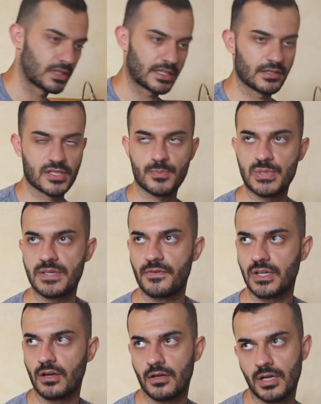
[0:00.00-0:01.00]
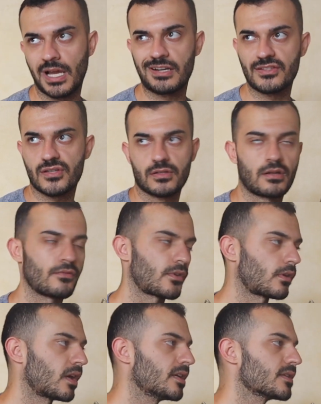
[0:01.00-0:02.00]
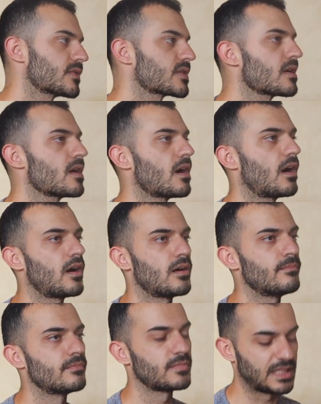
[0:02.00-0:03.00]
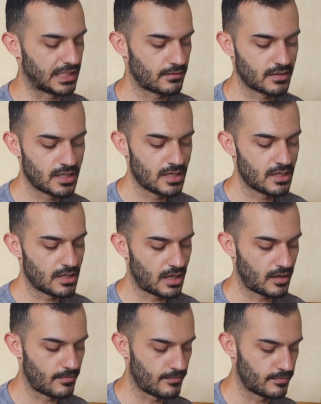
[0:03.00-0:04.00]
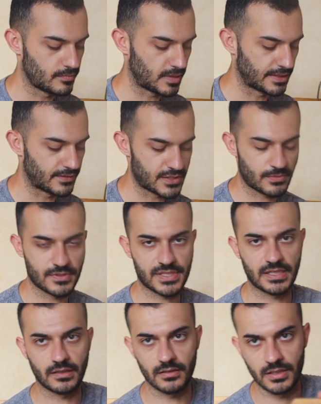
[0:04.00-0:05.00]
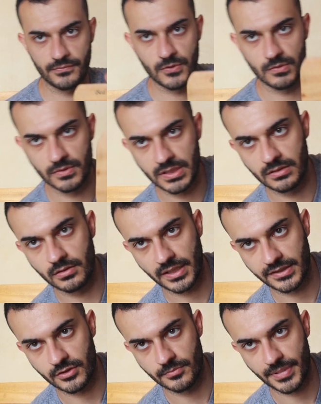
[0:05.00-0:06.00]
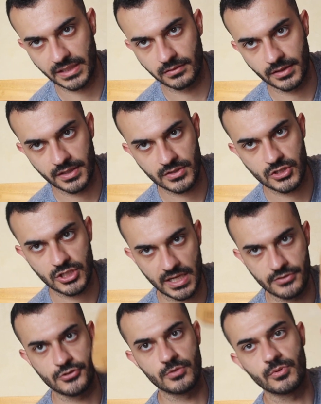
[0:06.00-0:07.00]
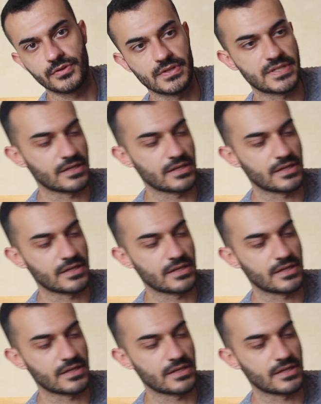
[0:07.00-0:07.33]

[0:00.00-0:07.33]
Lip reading: like in a specific area, how to turn on the lights. Like this one's like if you need like your bed linens changed, you put this